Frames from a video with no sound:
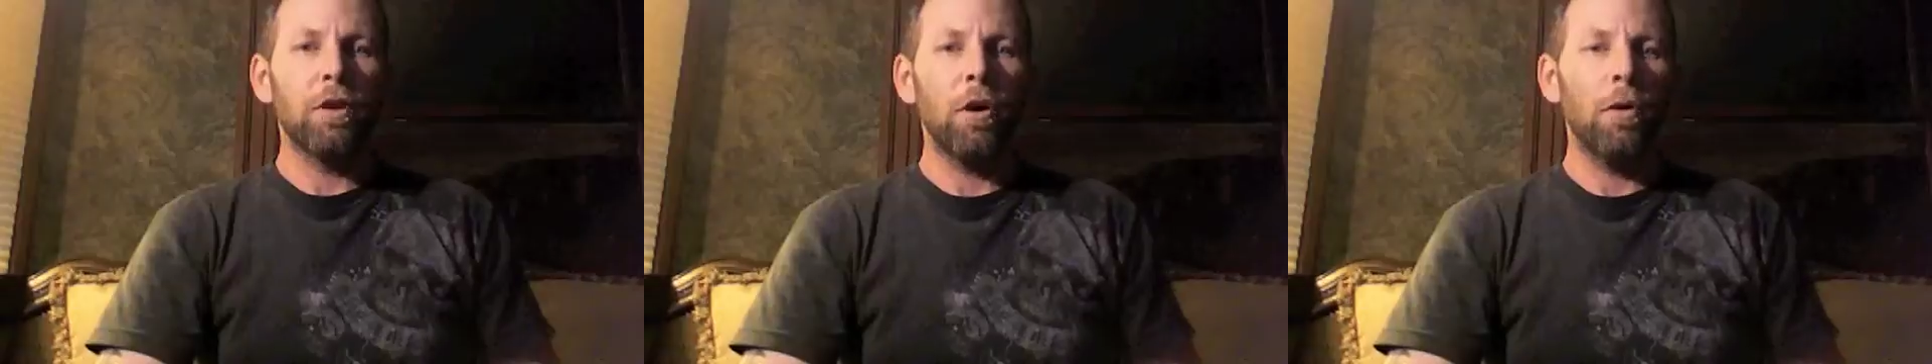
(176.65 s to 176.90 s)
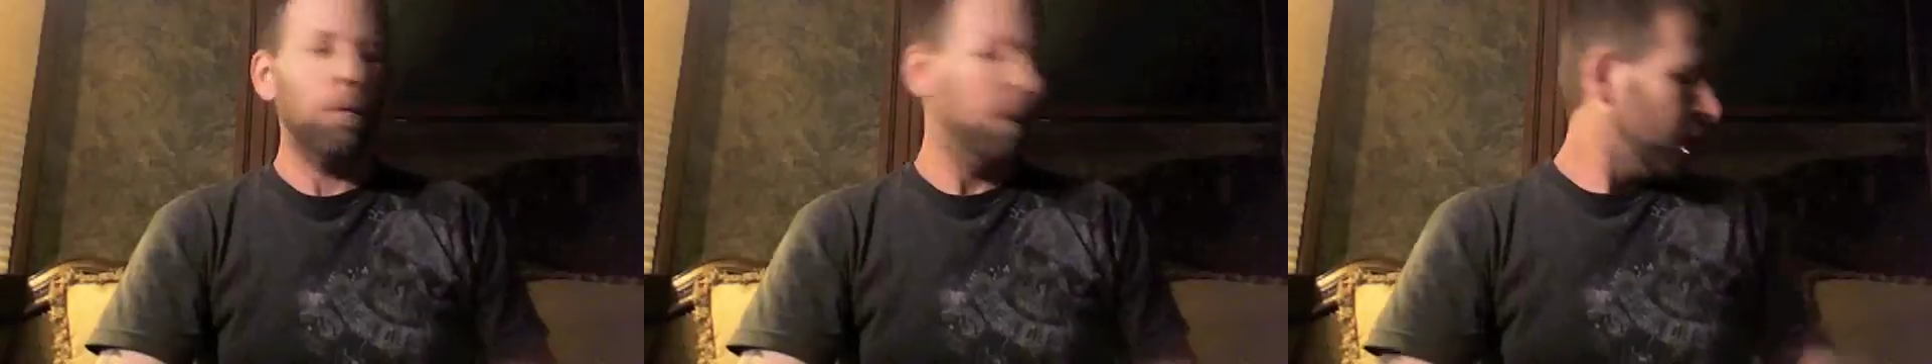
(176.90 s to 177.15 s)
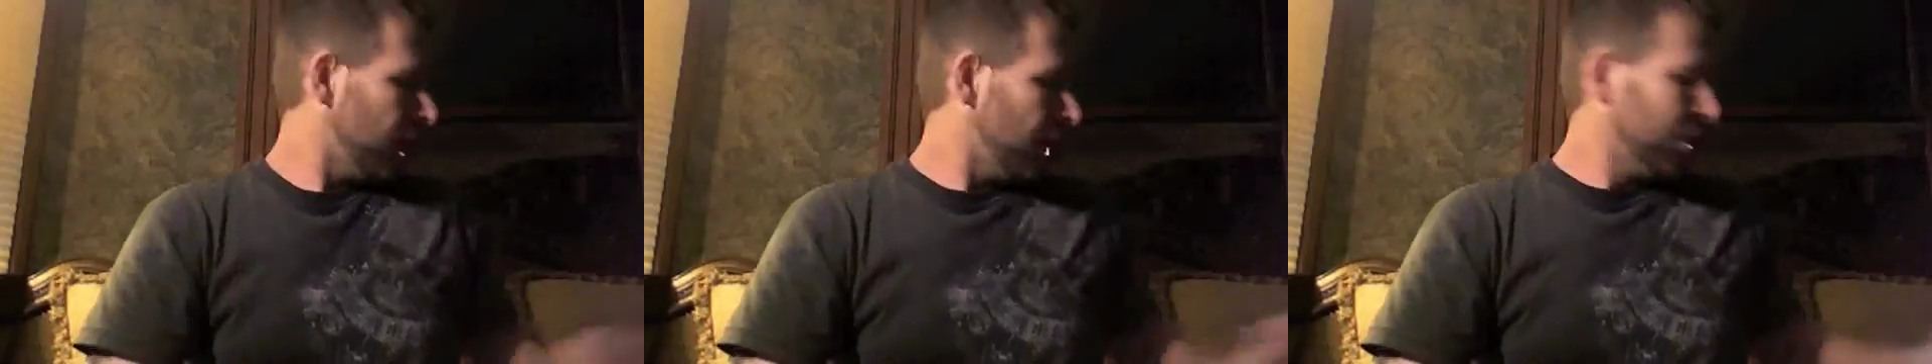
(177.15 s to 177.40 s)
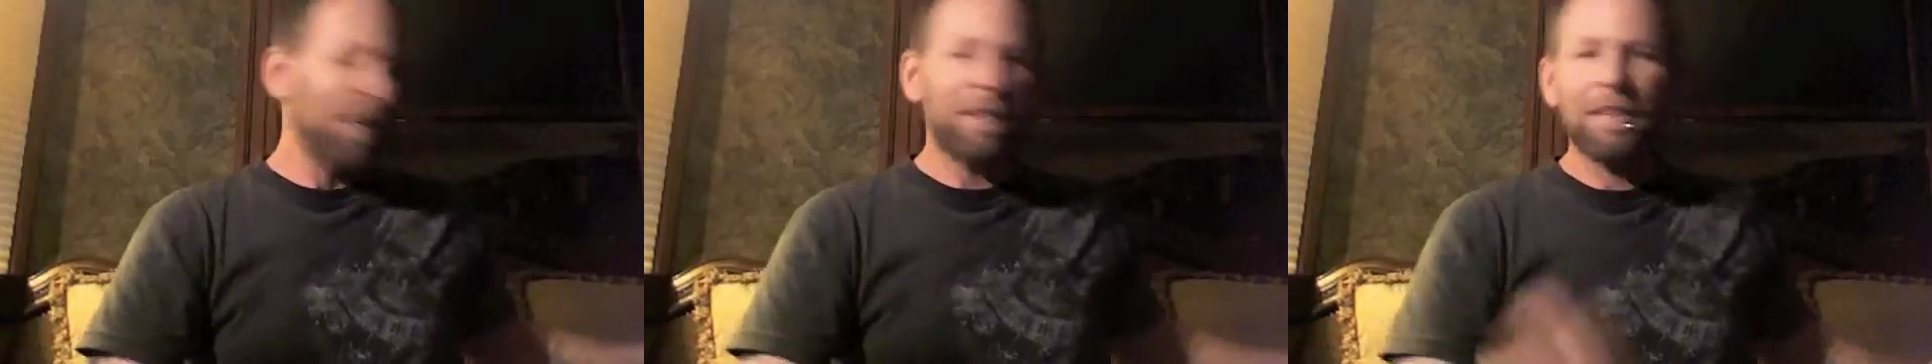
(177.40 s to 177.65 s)
So
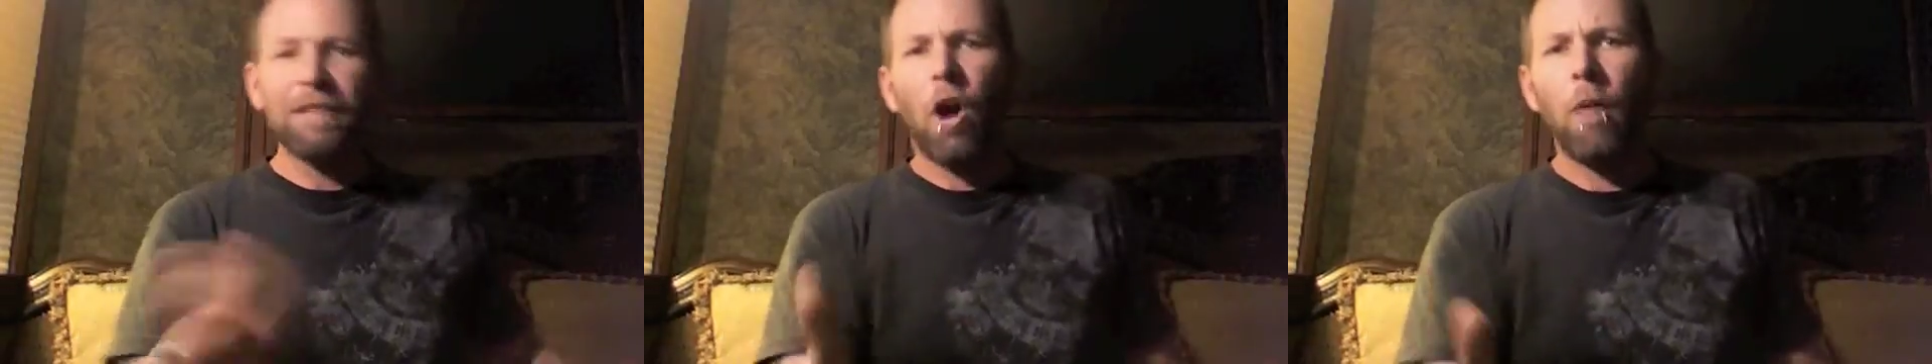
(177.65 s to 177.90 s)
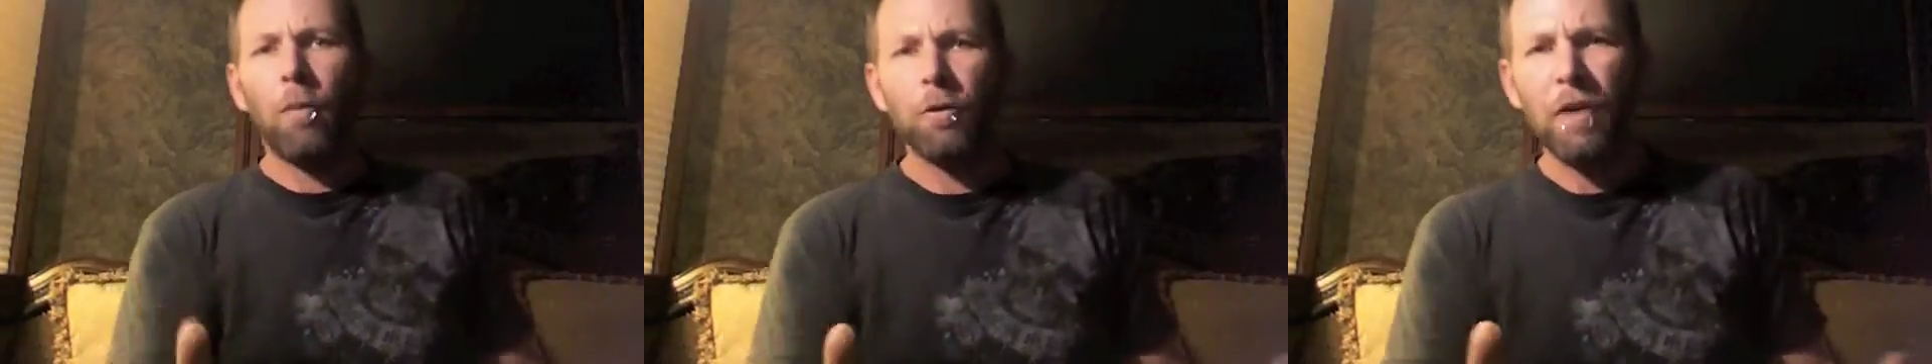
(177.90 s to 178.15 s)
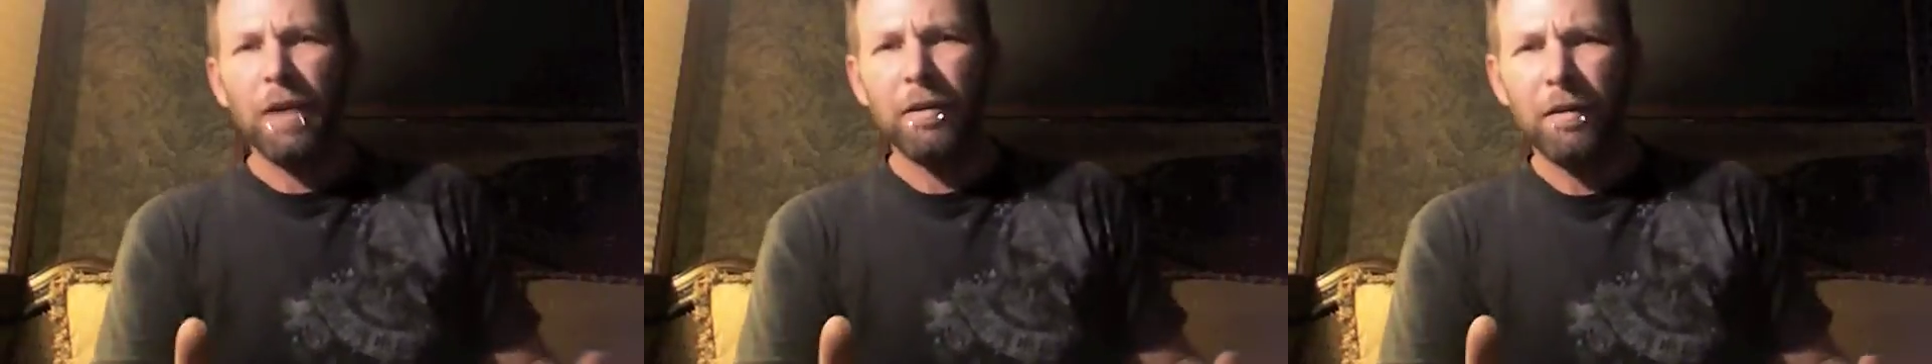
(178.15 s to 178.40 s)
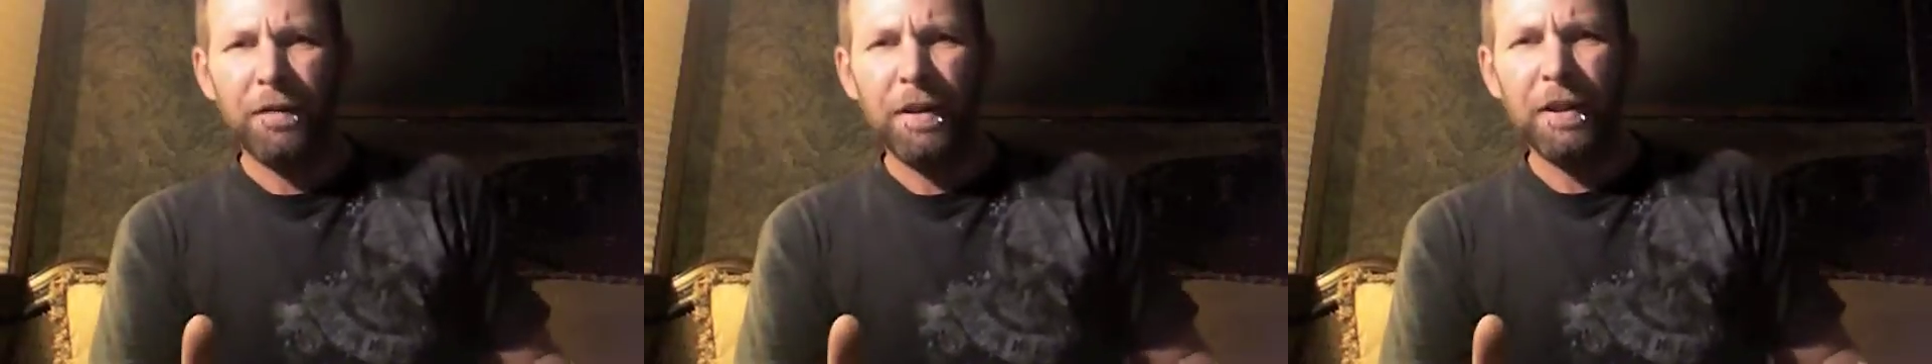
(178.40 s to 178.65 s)
this is almost like
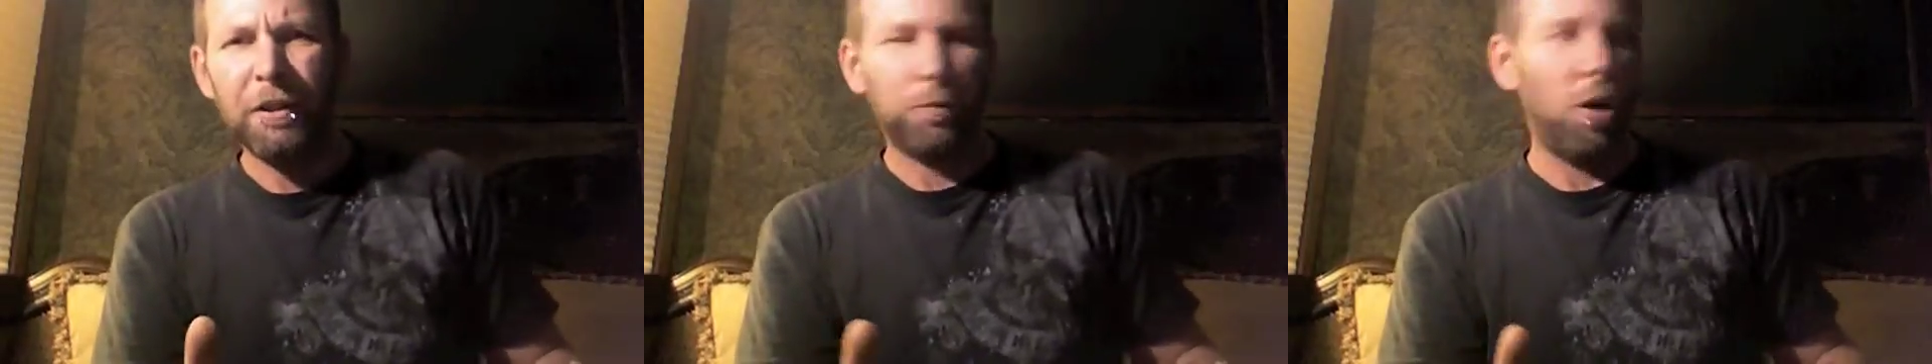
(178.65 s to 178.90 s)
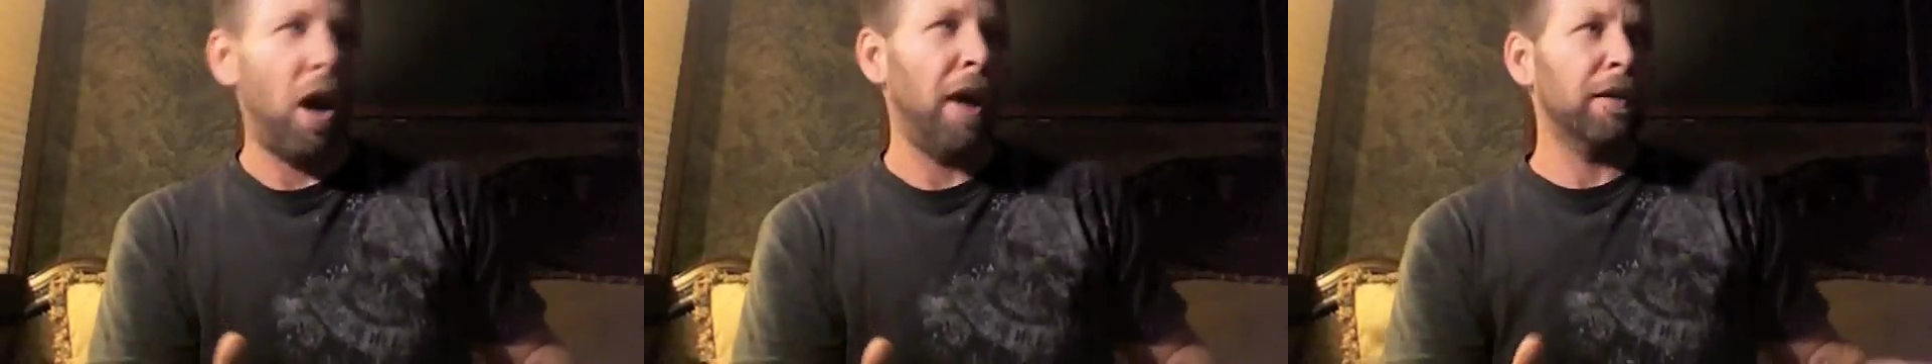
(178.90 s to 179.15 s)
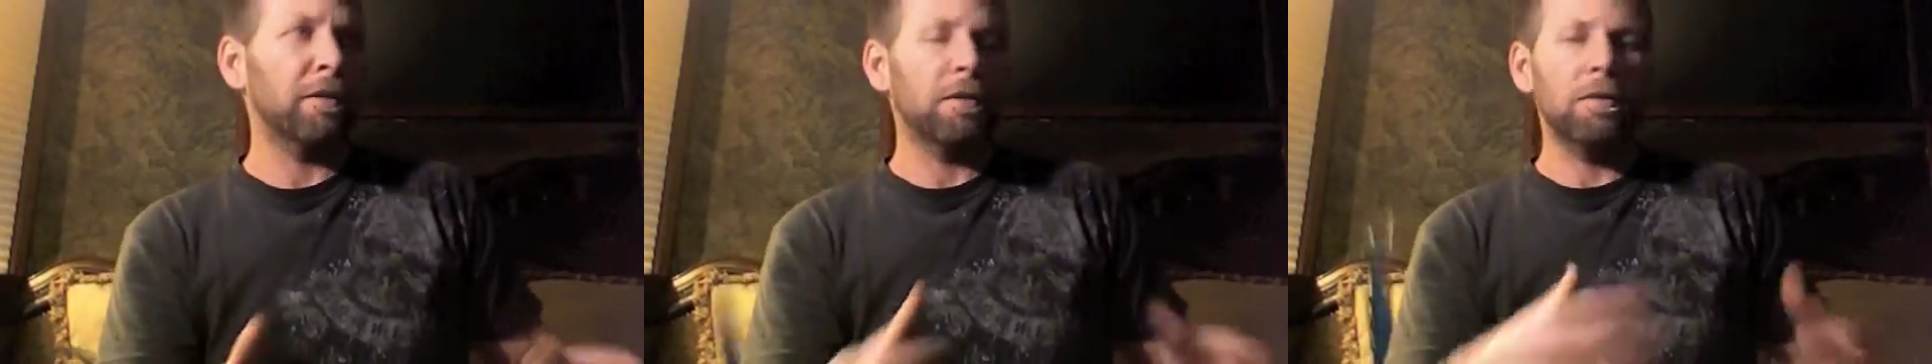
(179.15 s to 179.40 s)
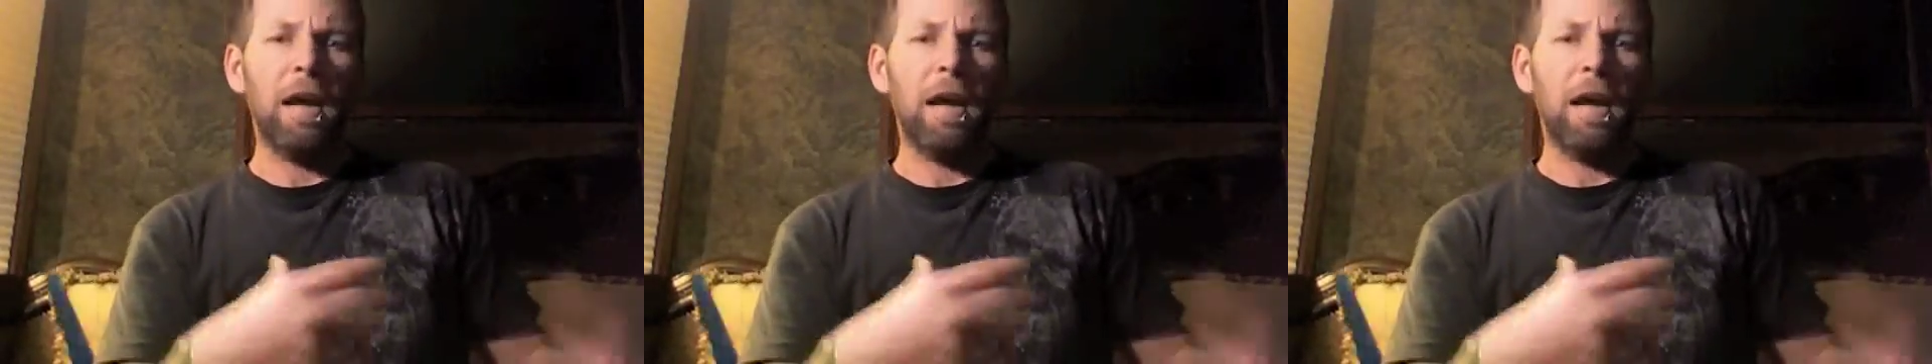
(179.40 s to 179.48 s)
the finished product.